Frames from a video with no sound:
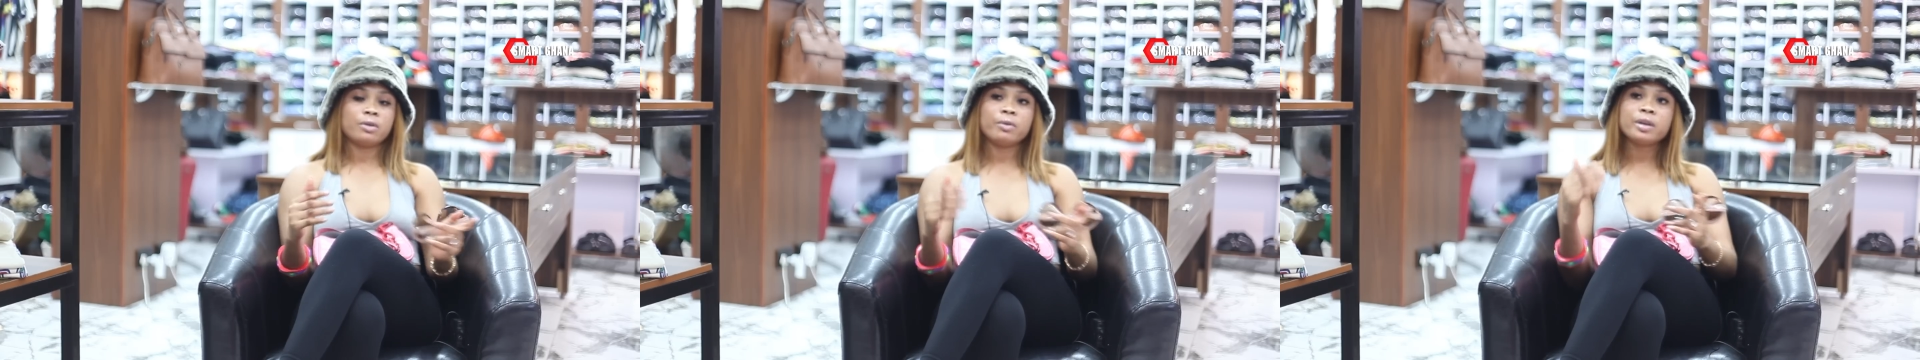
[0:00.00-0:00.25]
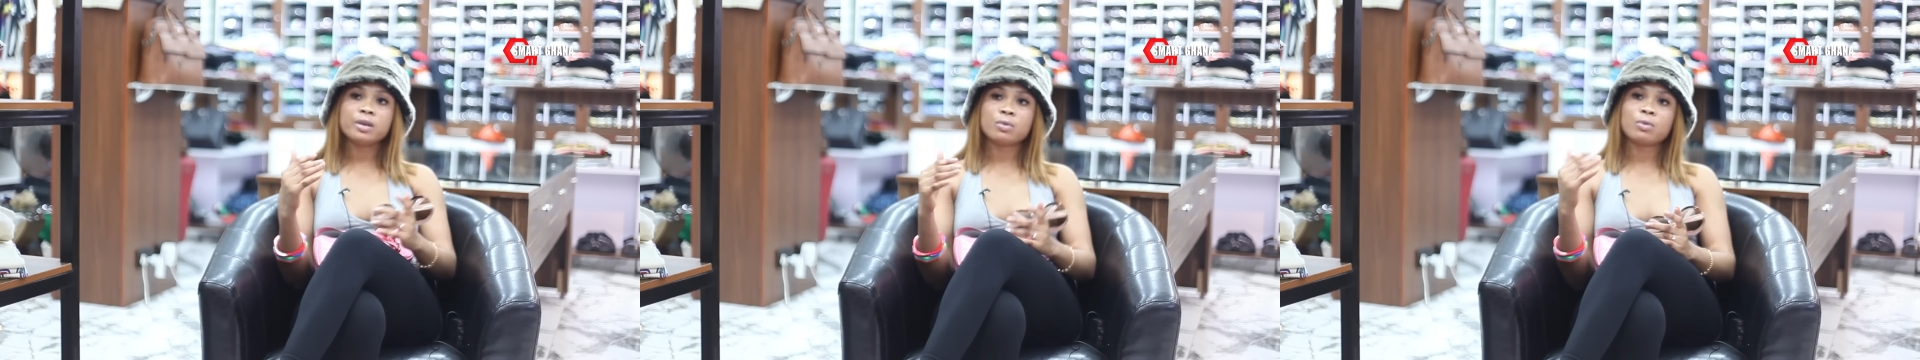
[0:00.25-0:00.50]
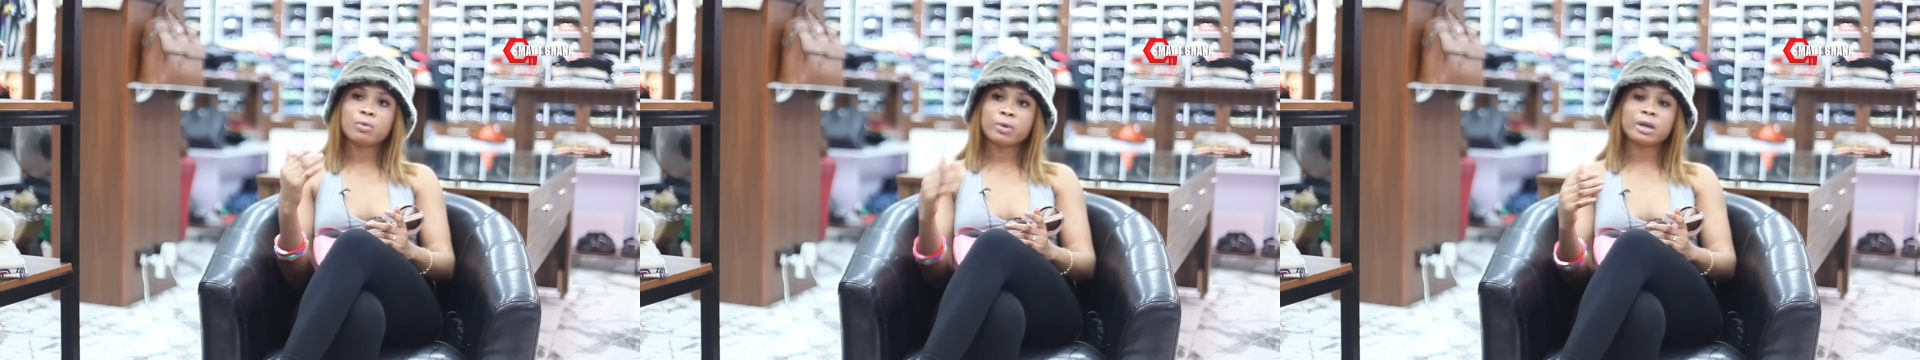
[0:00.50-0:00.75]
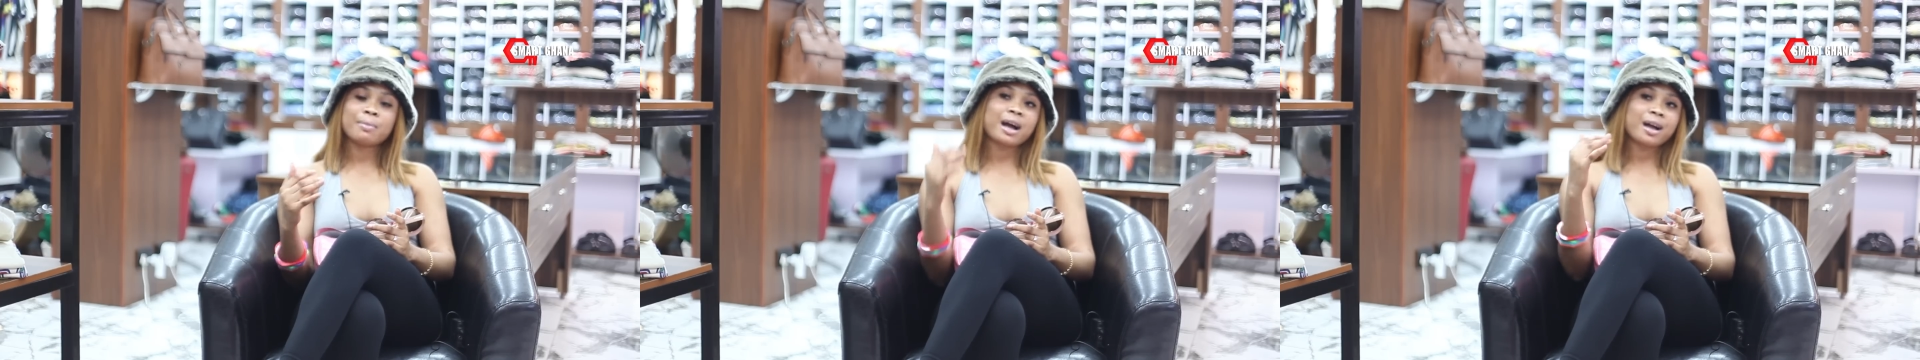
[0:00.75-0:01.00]
Where the
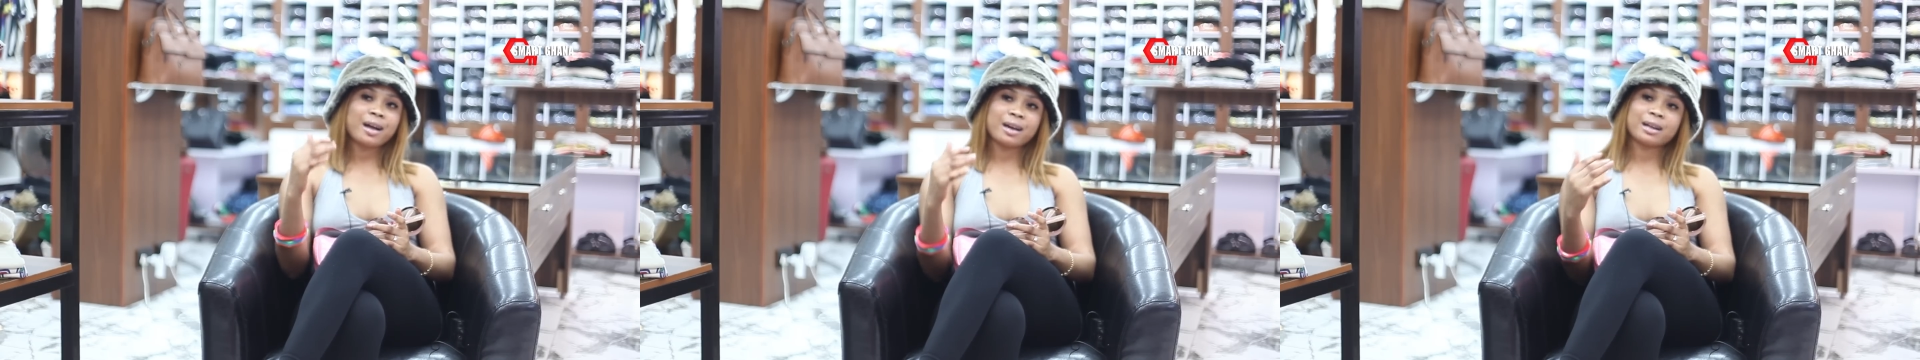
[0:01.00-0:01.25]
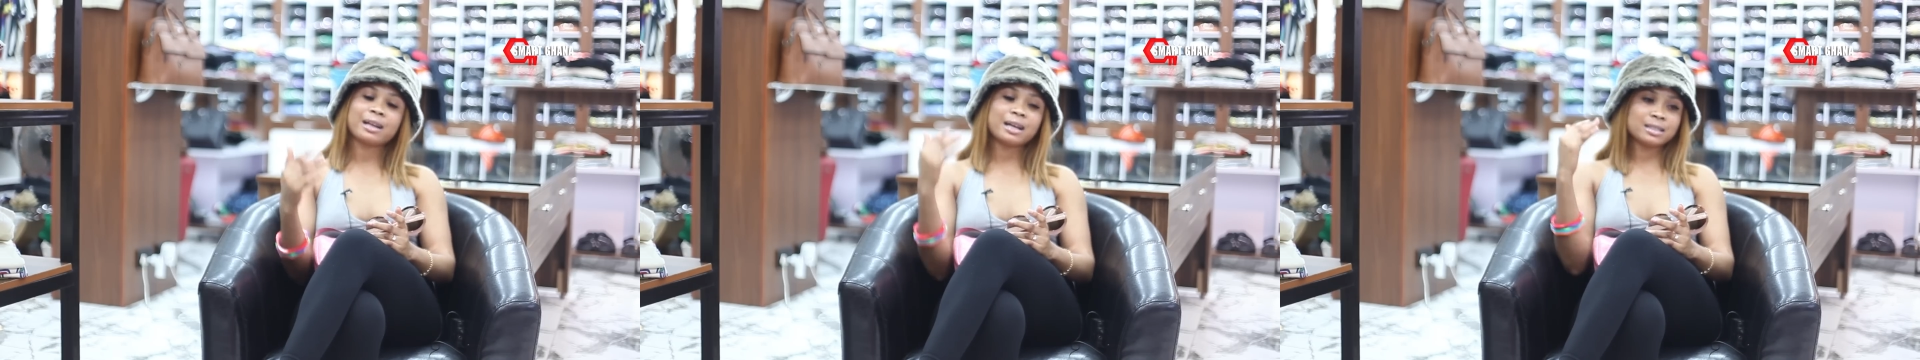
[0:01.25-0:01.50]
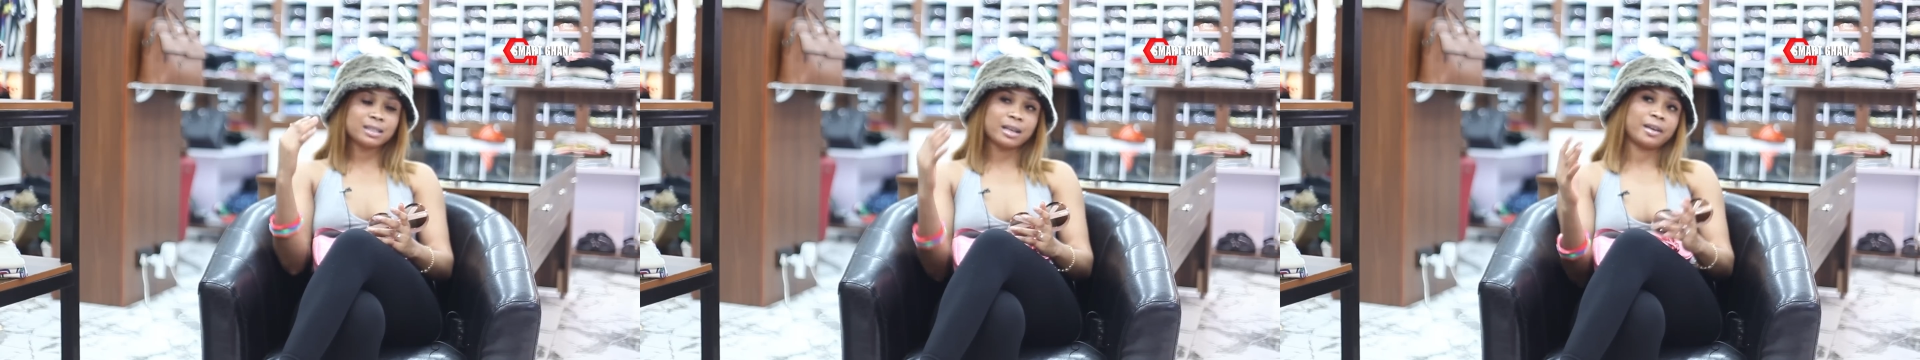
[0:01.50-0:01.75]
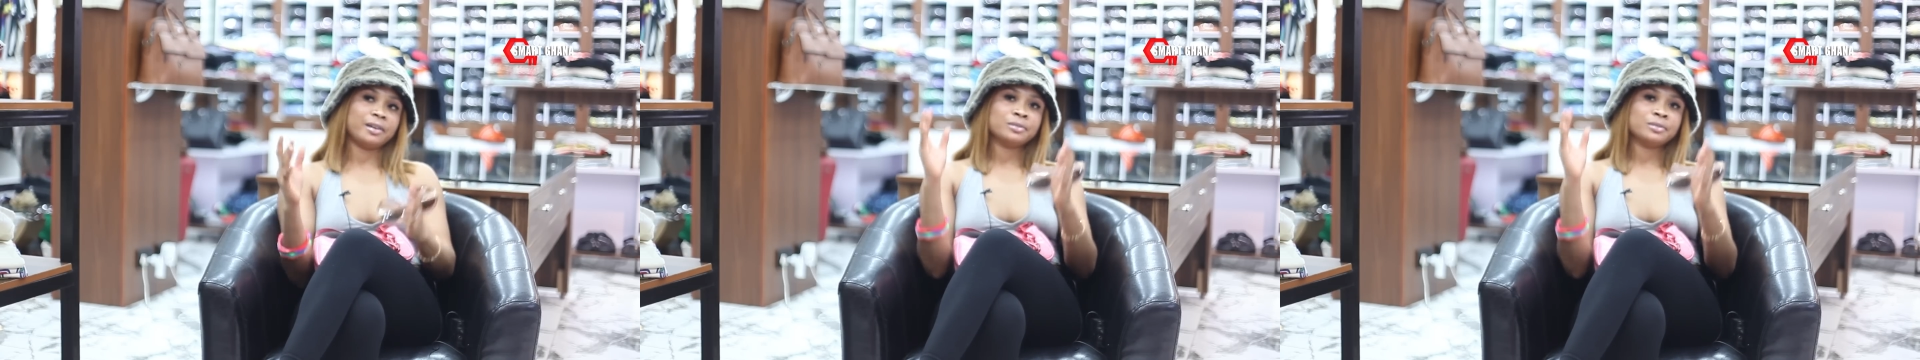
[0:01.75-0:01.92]
queer back, and I say,